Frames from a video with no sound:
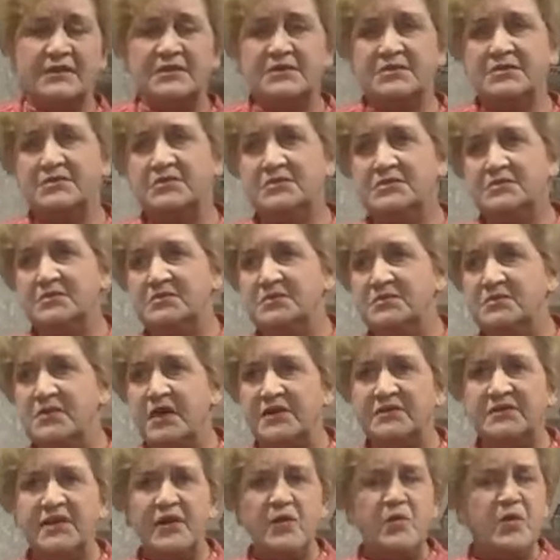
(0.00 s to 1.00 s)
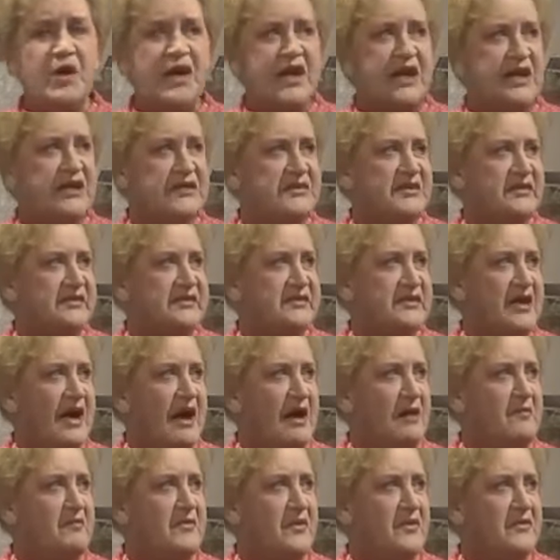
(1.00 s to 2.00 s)
Ooh, what a way to
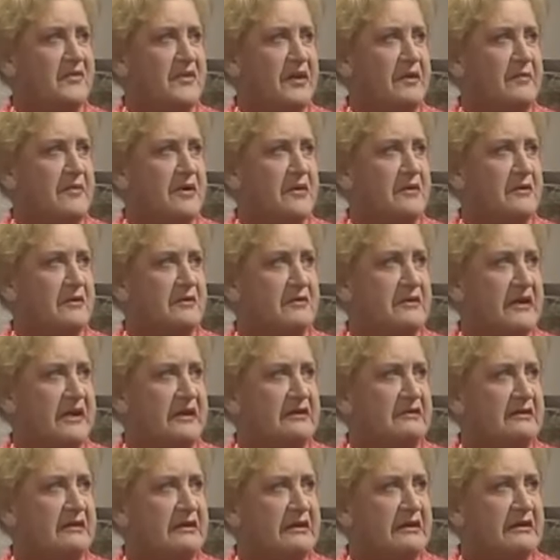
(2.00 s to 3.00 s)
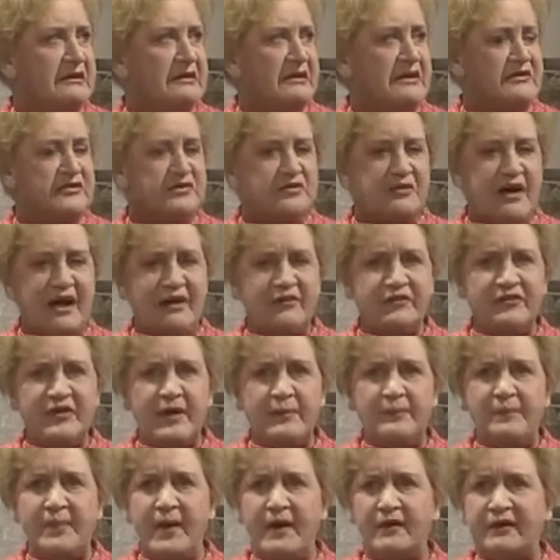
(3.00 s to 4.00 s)
start Monday morning. A
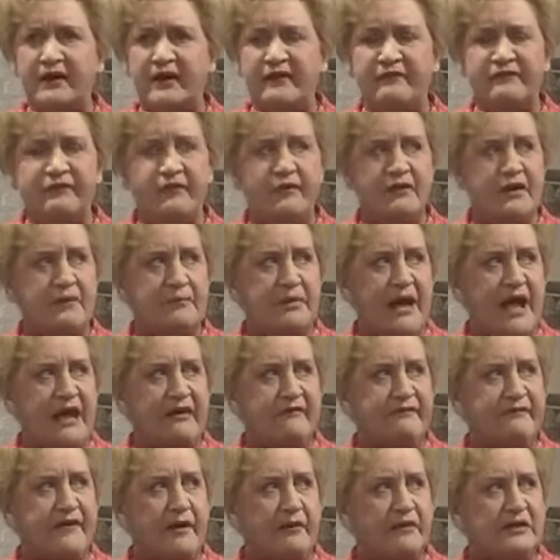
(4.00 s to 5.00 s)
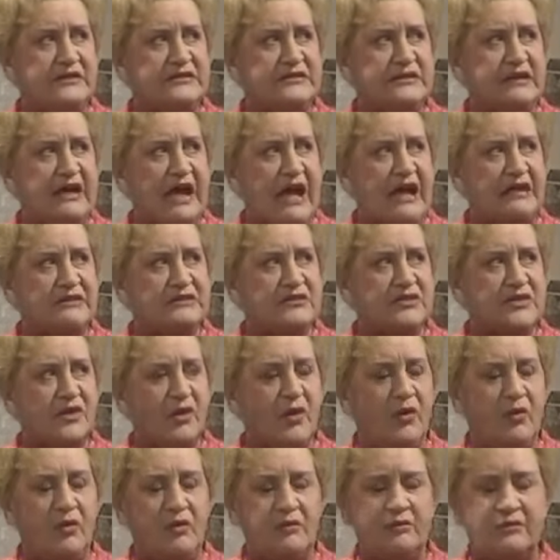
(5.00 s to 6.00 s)
trouser pocket full of Black Forest
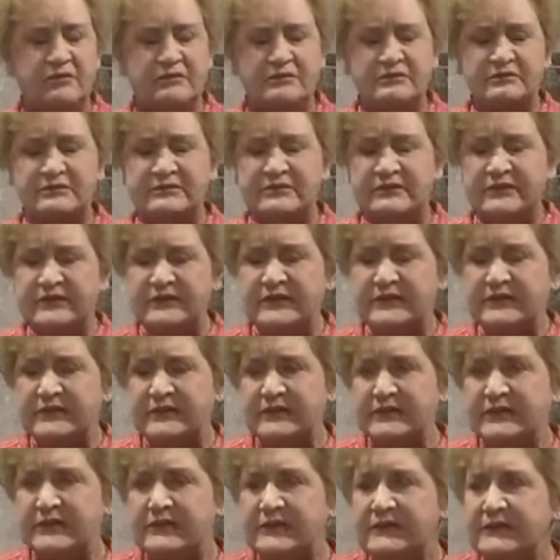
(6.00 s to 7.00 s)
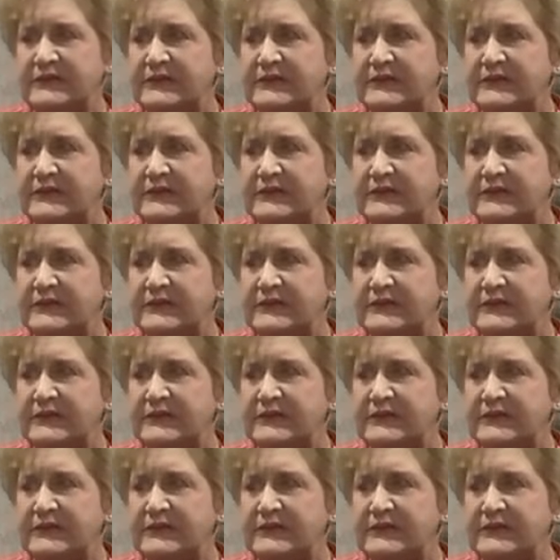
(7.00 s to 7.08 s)
gateau.